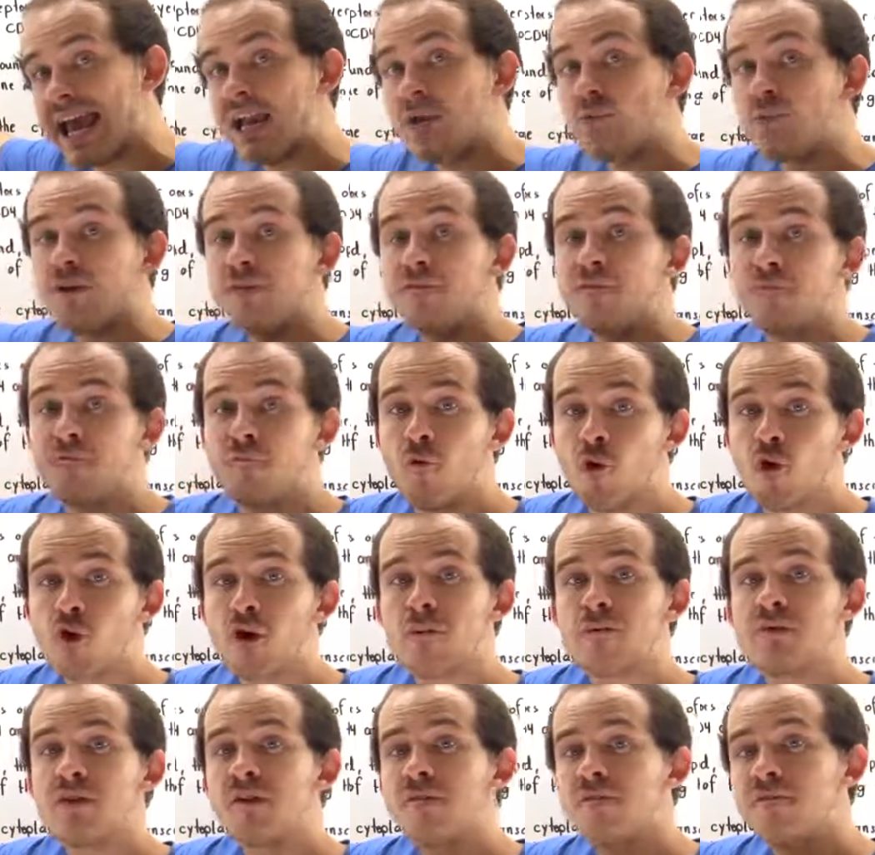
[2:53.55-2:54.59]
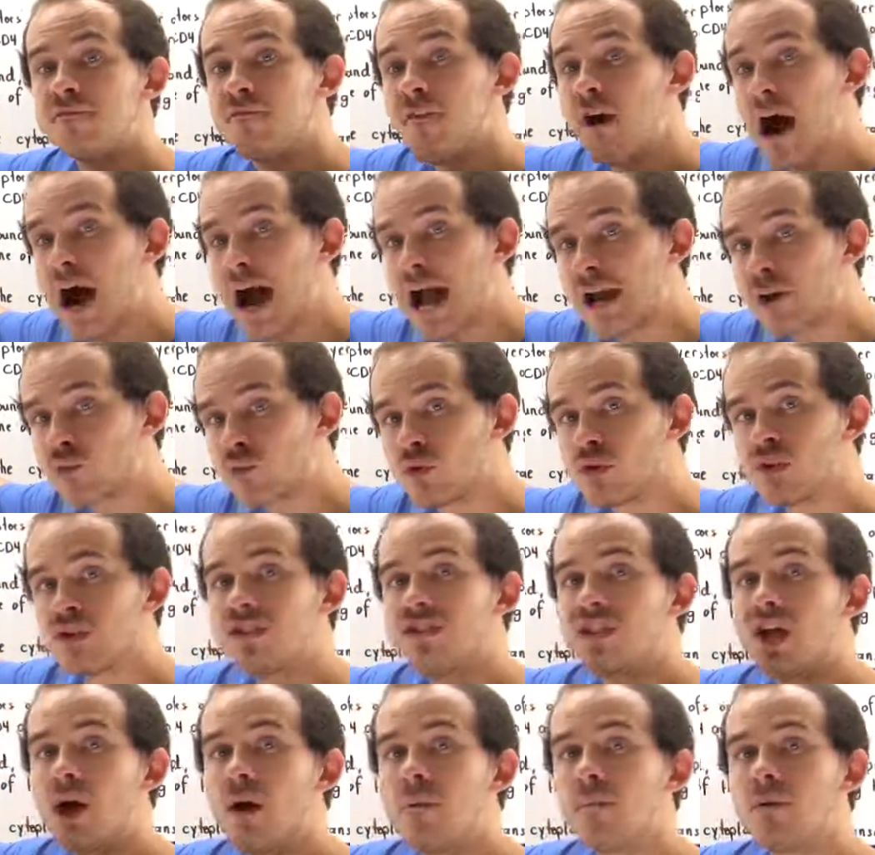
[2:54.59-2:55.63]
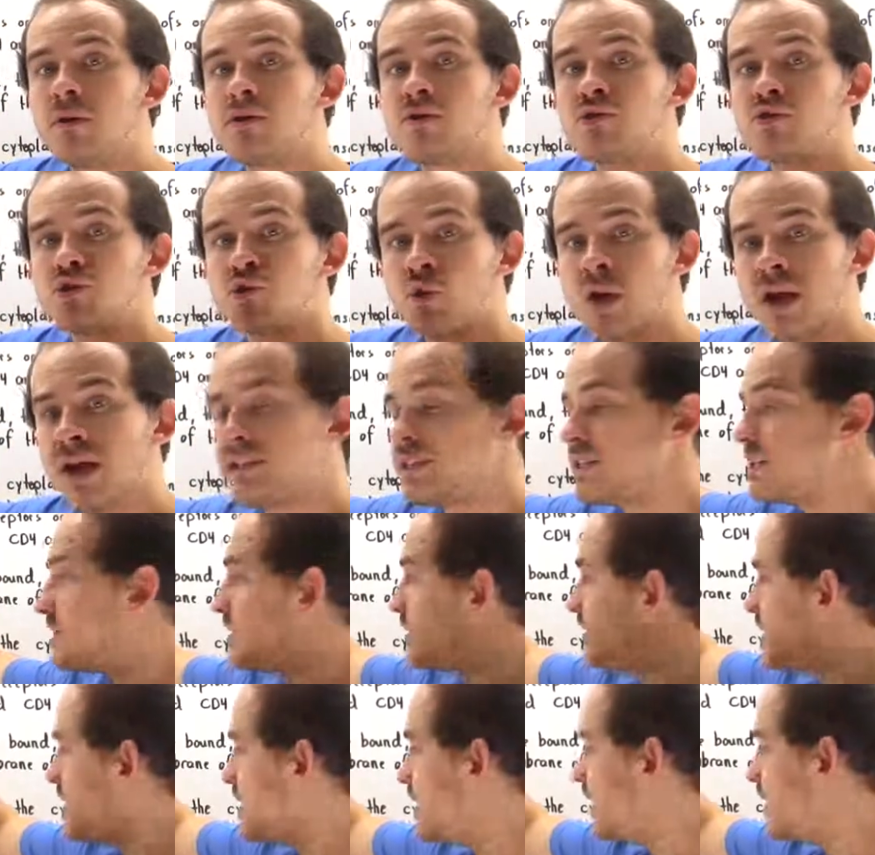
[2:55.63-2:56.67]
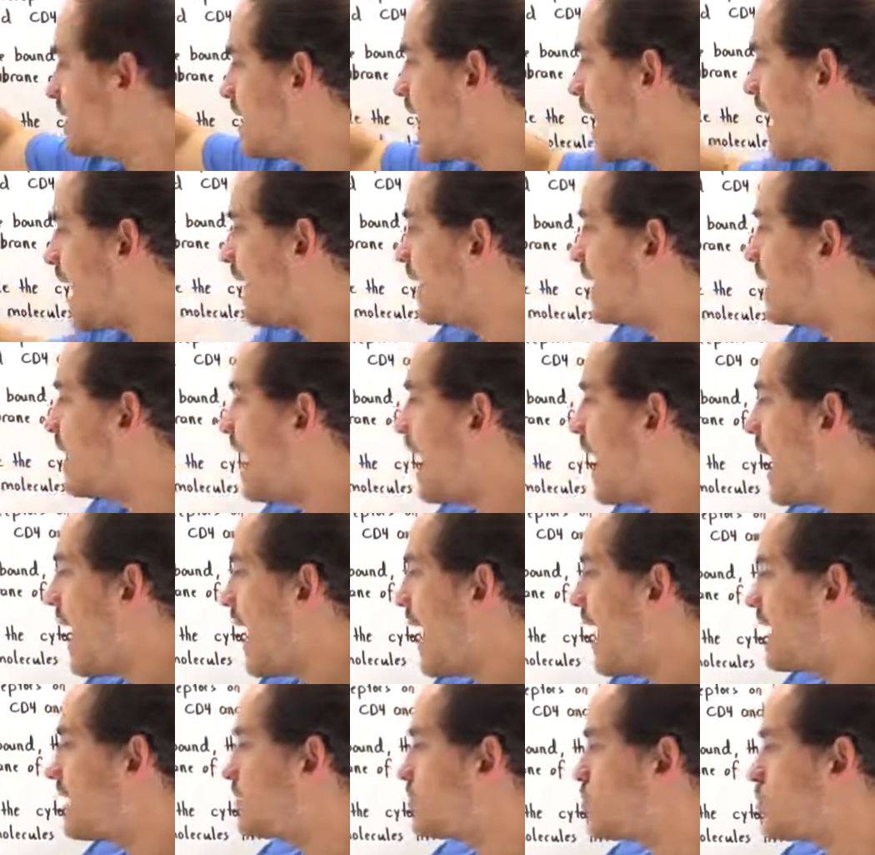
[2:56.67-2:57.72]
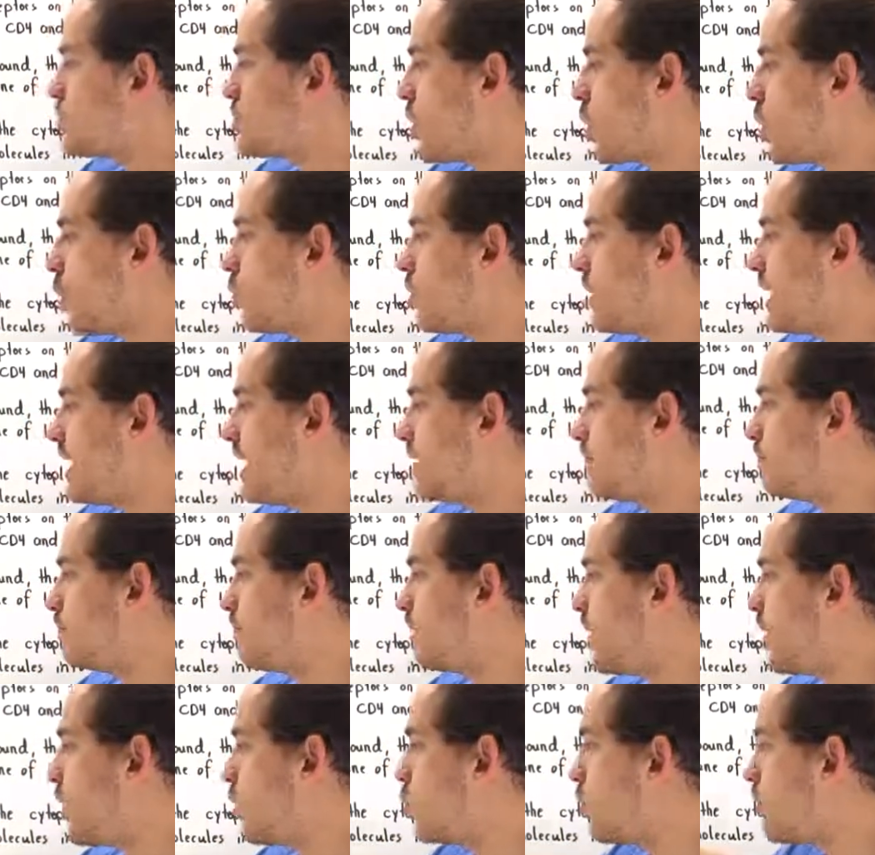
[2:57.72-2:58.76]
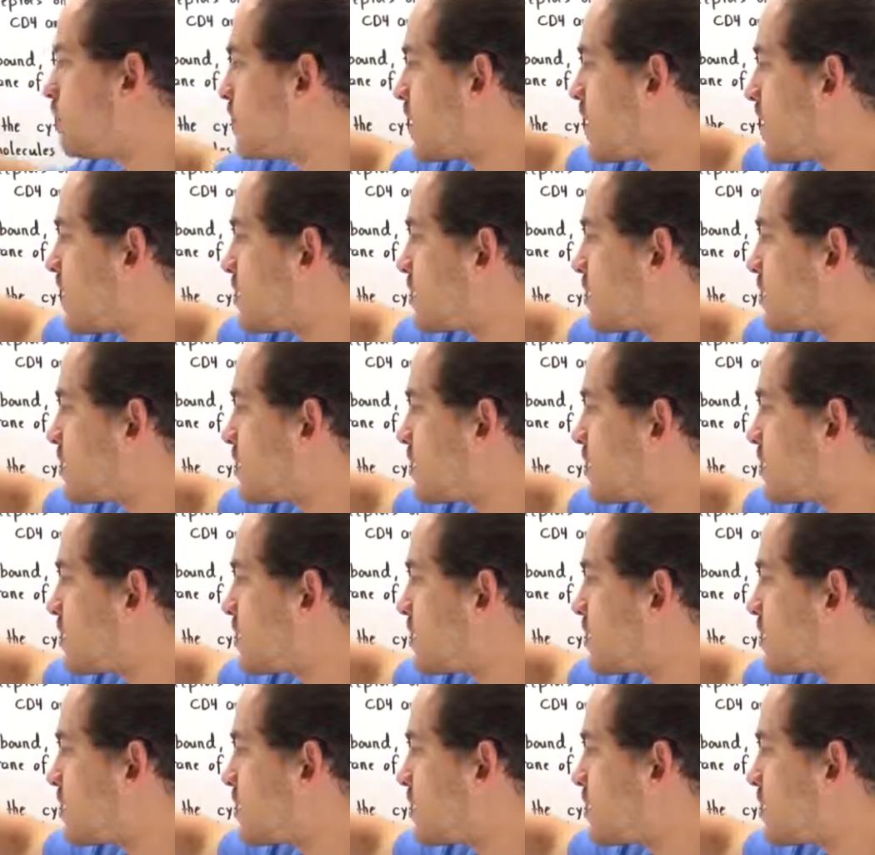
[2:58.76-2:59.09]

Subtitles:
and we form the viral double-stranded DNA as shown in blue.